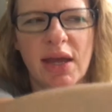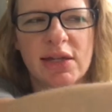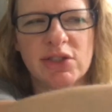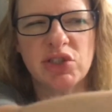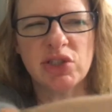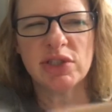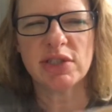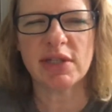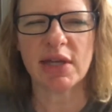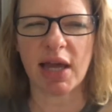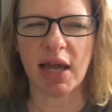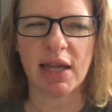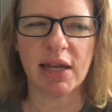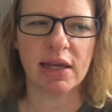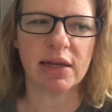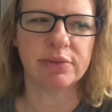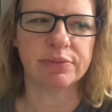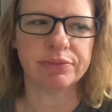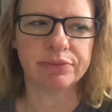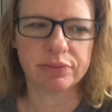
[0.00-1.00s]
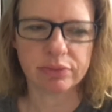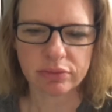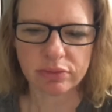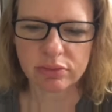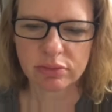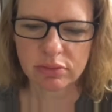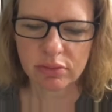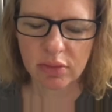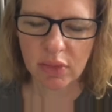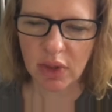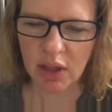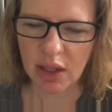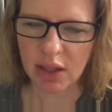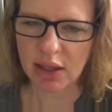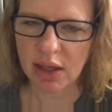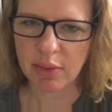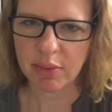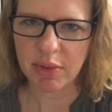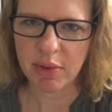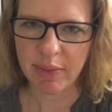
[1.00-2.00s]
It's just to kind of
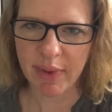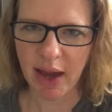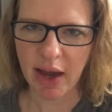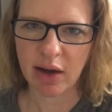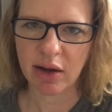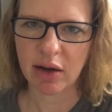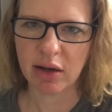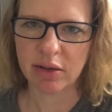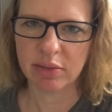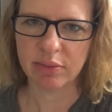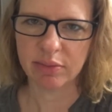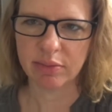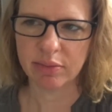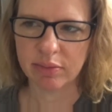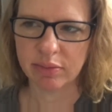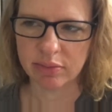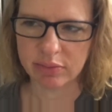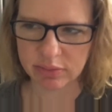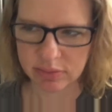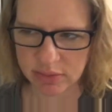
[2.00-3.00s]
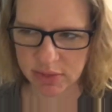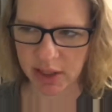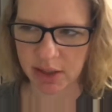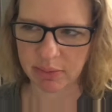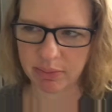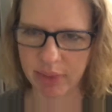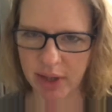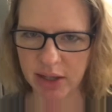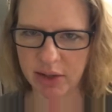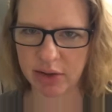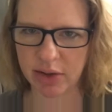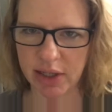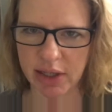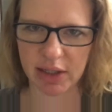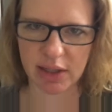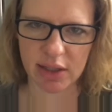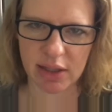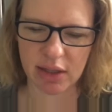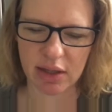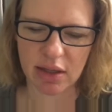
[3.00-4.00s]
get me back on, like, better
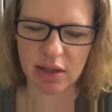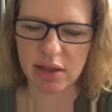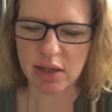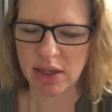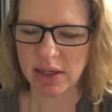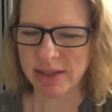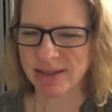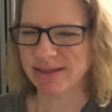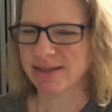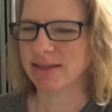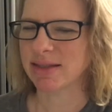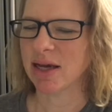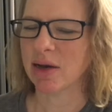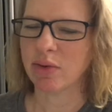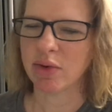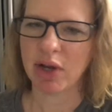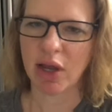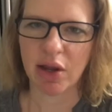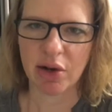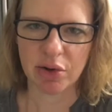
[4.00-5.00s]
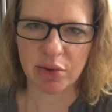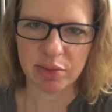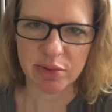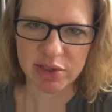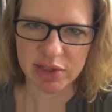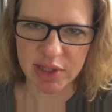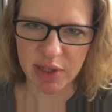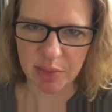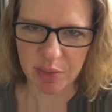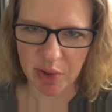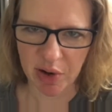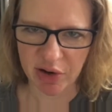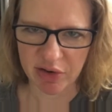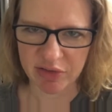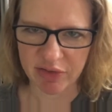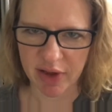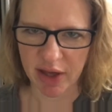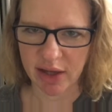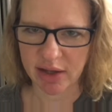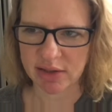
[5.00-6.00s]
eating. It's not 100%
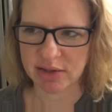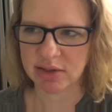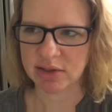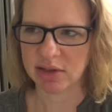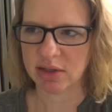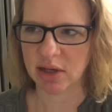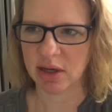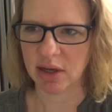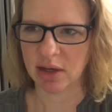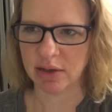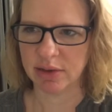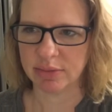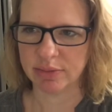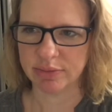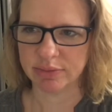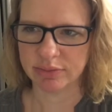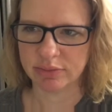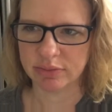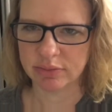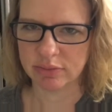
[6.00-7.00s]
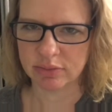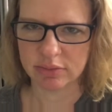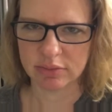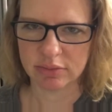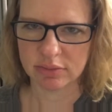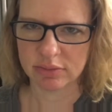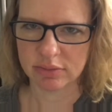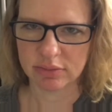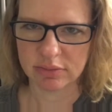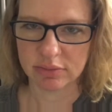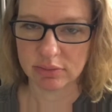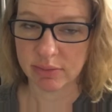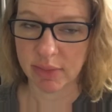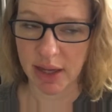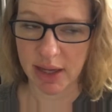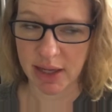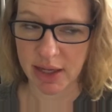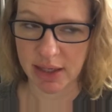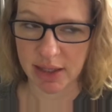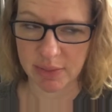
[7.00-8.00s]
perfect,
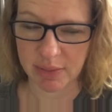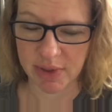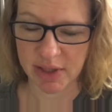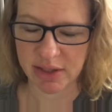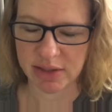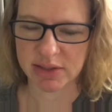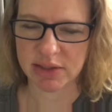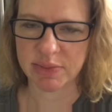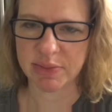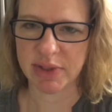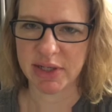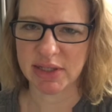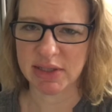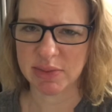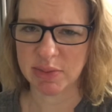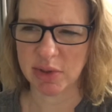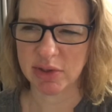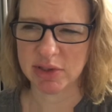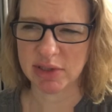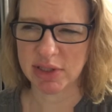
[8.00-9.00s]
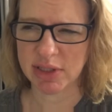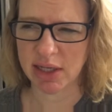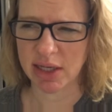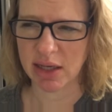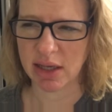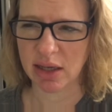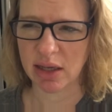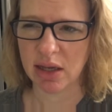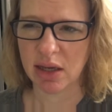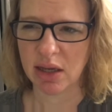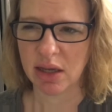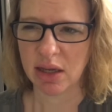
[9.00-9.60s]
by any means, but it's mostly